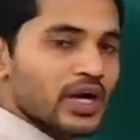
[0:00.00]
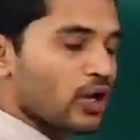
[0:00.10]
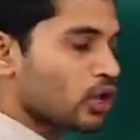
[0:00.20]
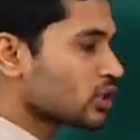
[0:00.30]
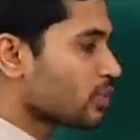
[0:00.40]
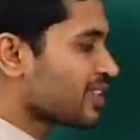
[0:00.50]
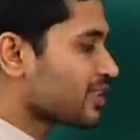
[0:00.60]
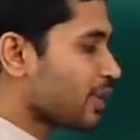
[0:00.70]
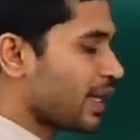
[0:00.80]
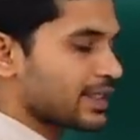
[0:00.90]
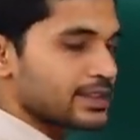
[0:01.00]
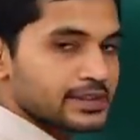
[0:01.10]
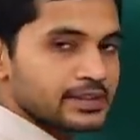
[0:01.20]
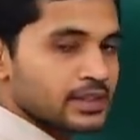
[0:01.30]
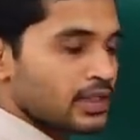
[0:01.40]
along the principal
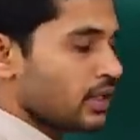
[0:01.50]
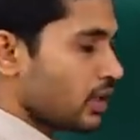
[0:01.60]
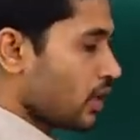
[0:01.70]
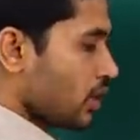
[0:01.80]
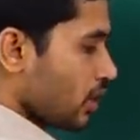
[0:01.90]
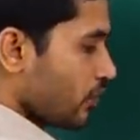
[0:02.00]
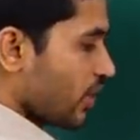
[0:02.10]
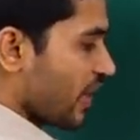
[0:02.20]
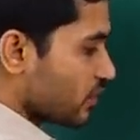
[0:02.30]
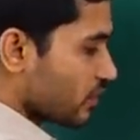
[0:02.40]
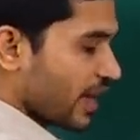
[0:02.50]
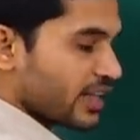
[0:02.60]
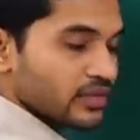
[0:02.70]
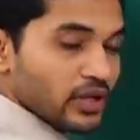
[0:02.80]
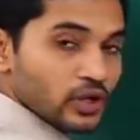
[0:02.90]
axis if you have to
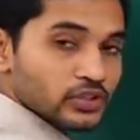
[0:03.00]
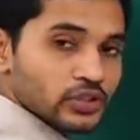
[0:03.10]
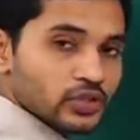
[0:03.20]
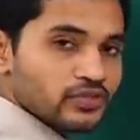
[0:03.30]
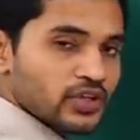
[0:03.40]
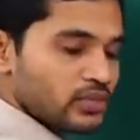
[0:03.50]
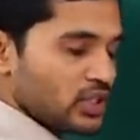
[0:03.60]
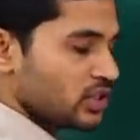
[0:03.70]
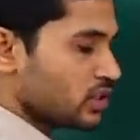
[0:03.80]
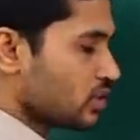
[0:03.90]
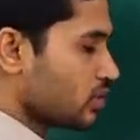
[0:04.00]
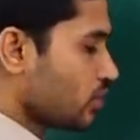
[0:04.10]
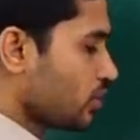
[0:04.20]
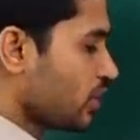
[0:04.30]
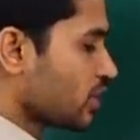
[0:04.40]
find the velocity of image.
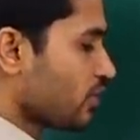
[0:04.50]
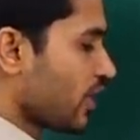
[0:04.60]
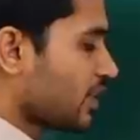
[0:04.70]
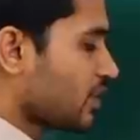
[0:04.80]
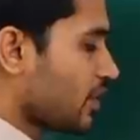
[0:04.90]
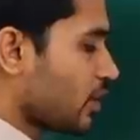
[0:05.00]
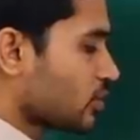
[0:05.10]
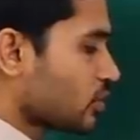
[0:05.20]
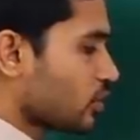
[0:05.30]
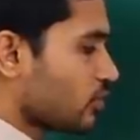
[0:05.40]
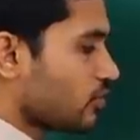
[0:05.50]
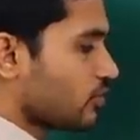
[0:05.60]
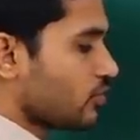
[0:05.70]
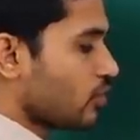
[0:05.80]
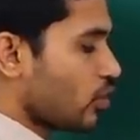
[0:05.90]
So, you just find the velocity of
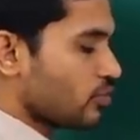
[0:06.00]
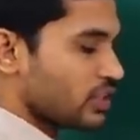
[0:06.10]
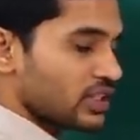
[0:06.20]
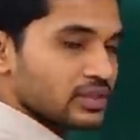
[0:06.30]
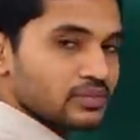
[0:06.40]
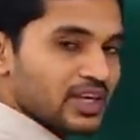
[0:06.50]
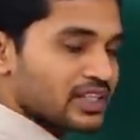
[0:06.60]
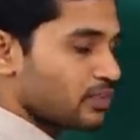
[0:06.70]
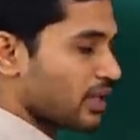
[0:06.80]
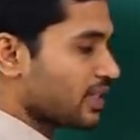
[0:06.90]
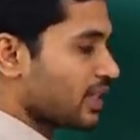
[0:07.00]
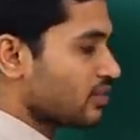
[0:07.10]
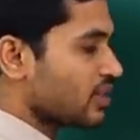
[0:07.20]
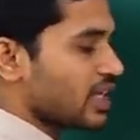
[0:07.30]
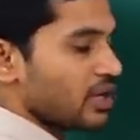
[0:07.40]
object multiply
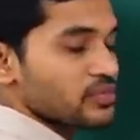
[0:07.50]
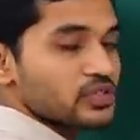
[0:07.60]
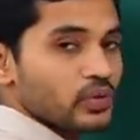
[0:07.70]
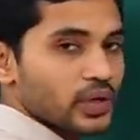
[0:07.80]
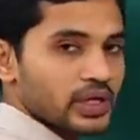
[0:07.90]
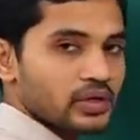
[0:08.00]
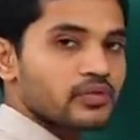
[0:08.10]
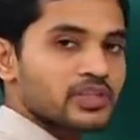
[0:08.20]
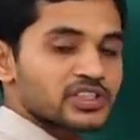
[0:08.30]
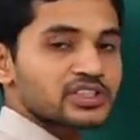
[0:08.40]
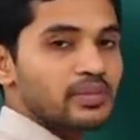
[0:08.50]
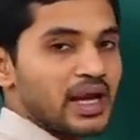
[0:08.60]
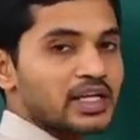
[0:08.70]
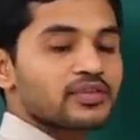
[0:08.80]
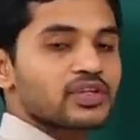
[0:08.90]
that with m square which is the
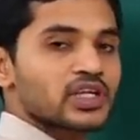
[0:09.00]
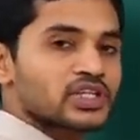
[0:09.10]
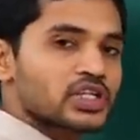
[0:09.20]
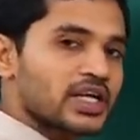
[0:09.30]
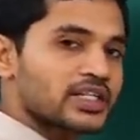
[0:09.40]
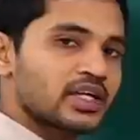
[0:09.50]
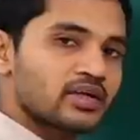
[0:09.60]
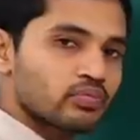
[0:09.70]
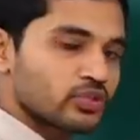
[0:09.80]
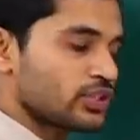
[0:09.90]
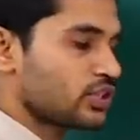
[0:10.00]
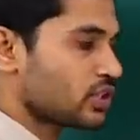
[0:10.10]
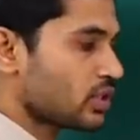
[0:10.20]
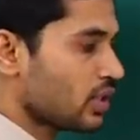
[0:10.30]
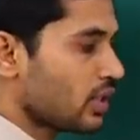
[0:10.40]
magnification at that
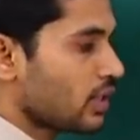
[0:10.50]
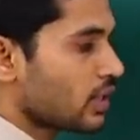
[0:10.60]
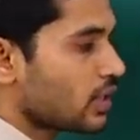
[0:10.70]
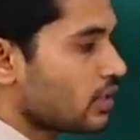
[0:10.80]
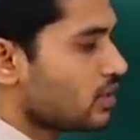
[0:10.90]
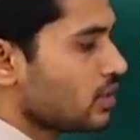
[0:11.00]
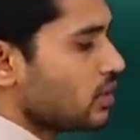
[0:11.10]
position clear.